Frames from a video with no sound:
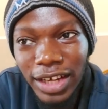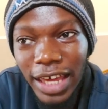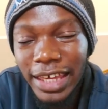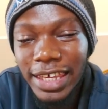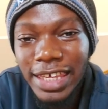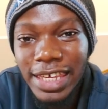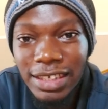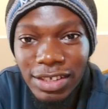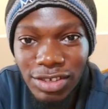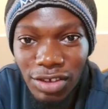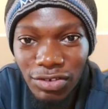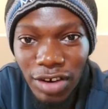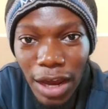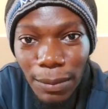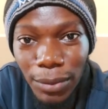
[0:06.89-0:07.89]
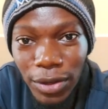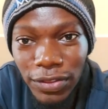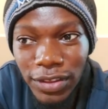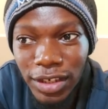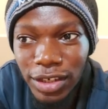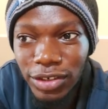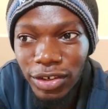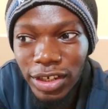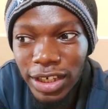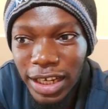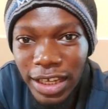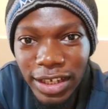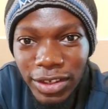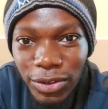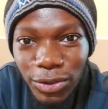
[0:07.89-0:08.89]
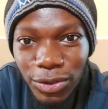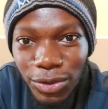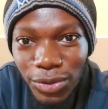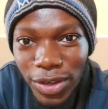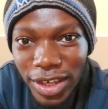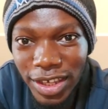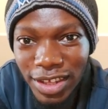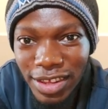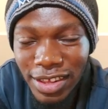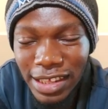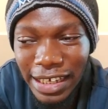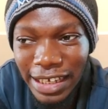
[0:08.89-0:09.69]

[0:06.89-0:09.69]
like hit the subscribe button, don't let it go to waste,